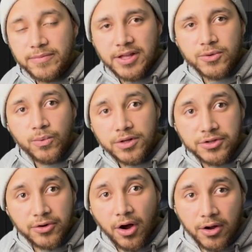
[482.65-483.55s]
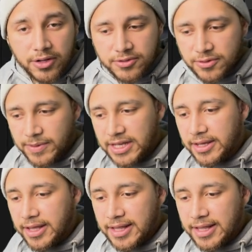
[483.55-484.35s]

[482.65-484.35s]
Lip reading: that you want your audio to be.